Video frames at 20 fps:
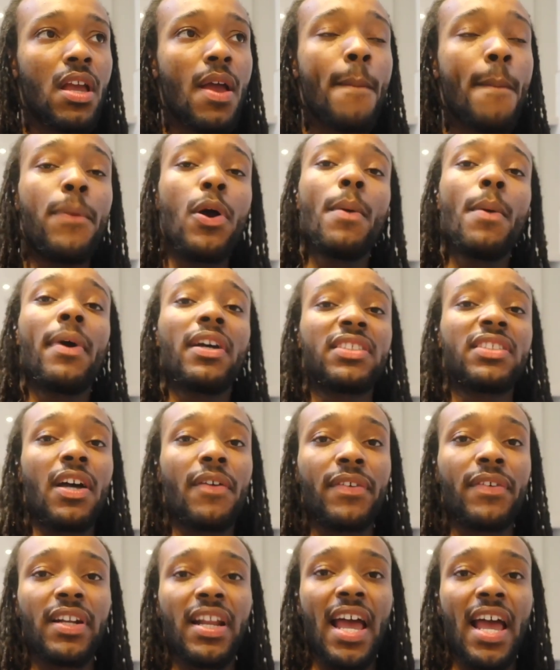putting myself
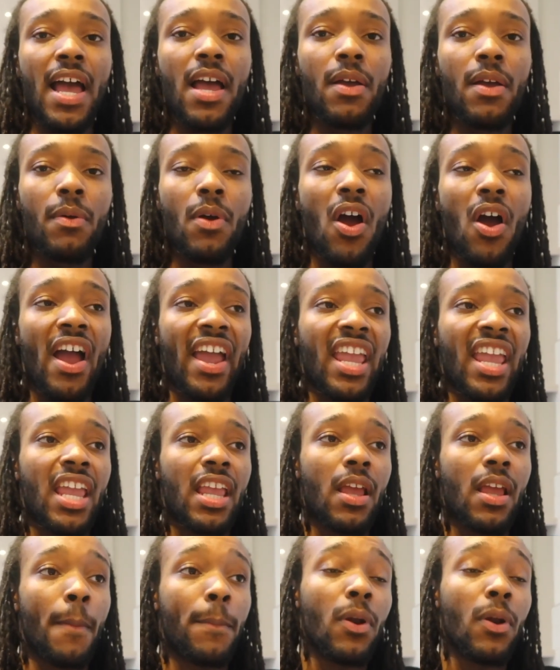in the hat,
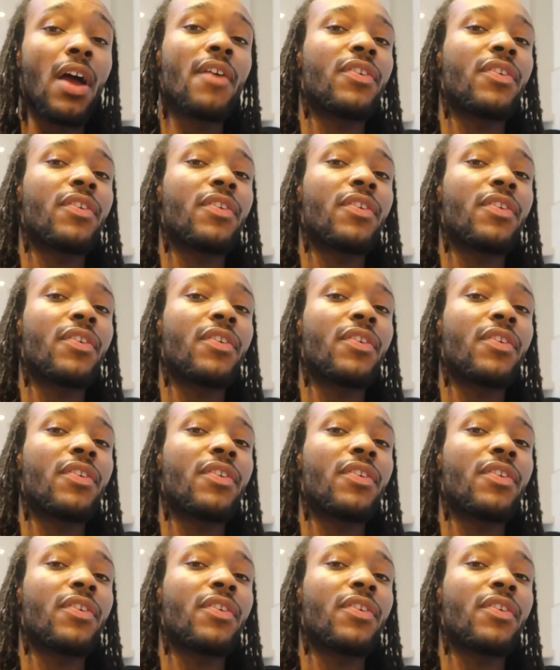i.e. applying